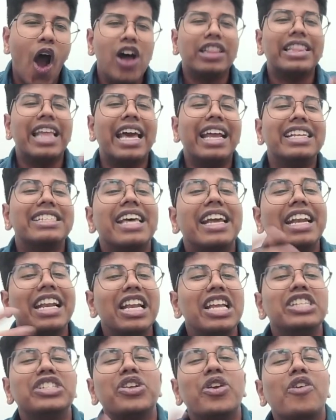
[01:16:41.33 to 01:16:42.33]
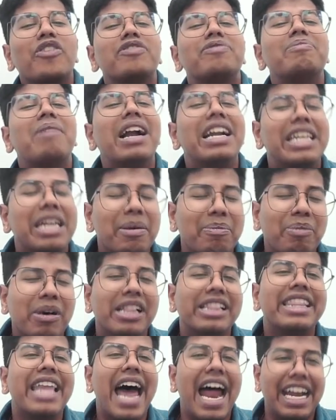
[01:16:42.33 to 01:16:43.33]
There is a relation of
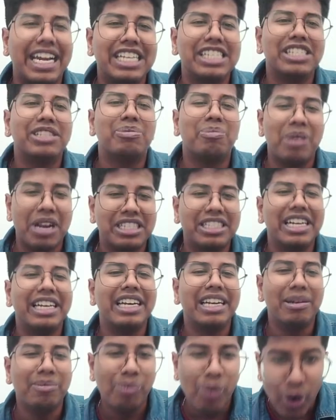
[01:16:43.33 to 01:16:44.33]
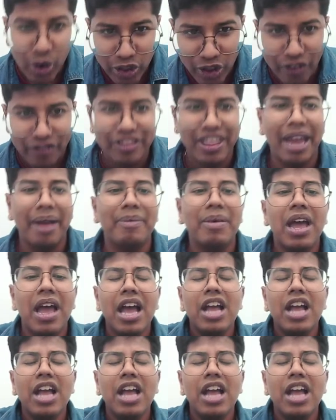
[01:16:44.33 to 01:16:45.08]
multiple that is present in both of them.